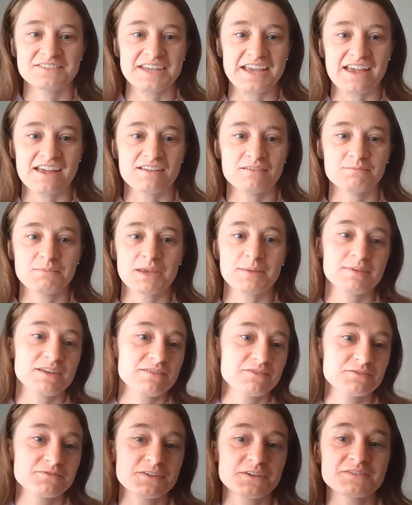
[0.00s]
10, maybe
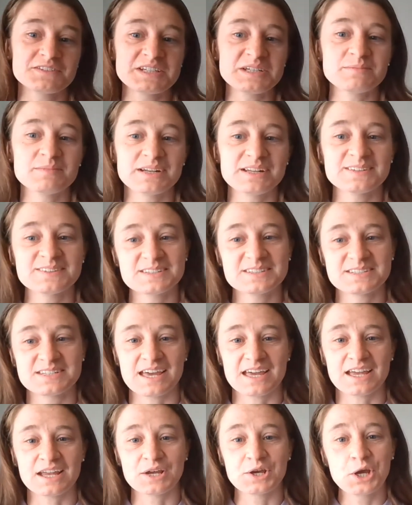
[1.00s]
even 15 minutes a
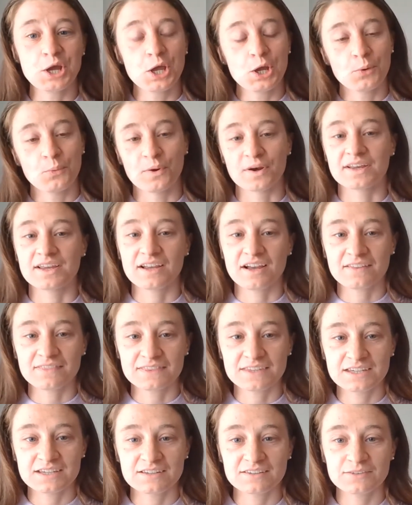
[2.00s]
day working on
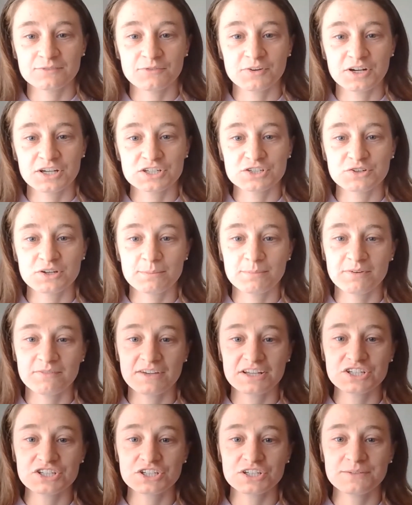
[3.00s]
things for injury
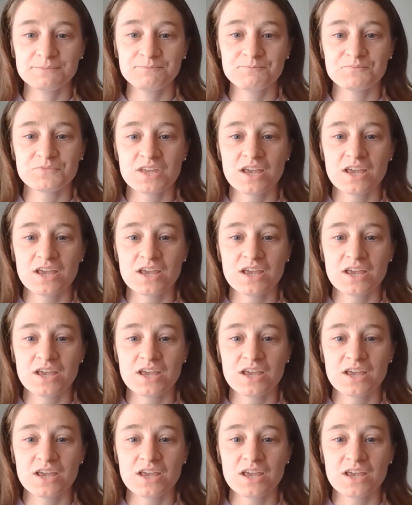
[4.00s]
prevention.